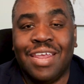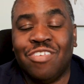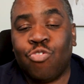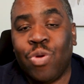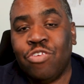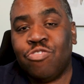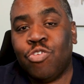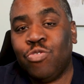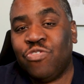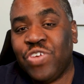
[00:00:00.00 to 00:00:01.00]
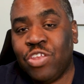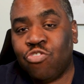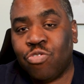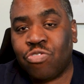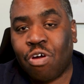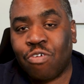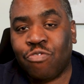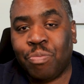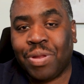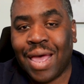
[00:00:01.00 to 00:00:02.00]
And as great as those features are
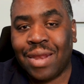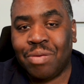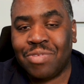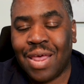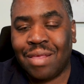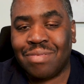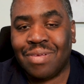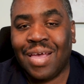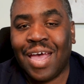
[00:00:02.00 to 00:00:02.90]
for platinum status,